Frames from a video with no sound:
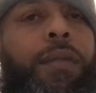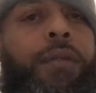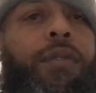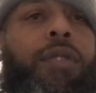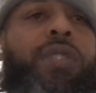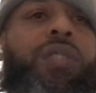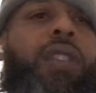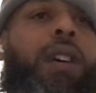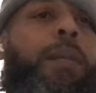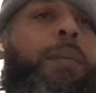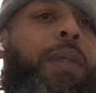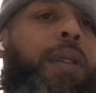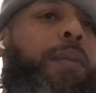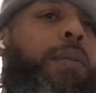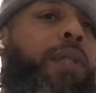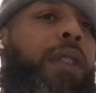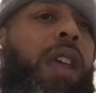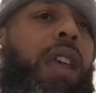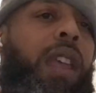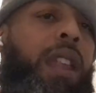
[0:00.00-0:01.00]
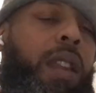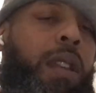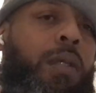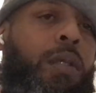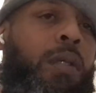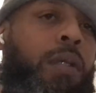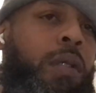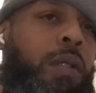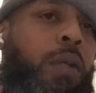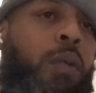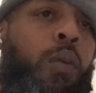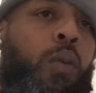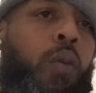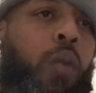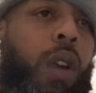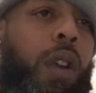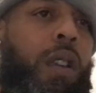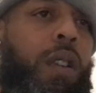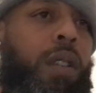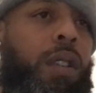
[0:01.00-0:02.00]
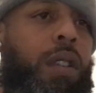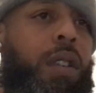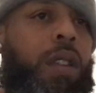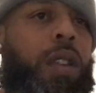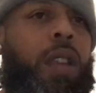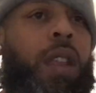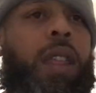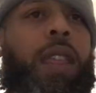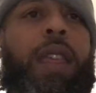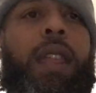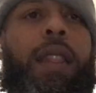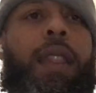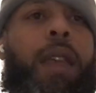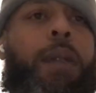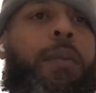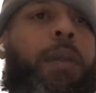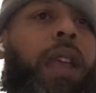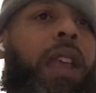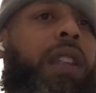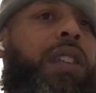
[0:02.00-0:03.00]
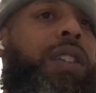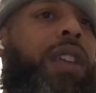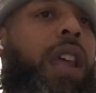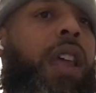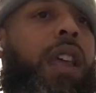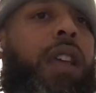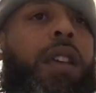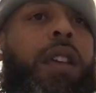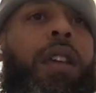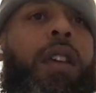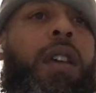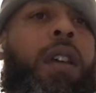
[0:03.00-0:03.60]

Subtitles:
For some people, they work and get their paycheck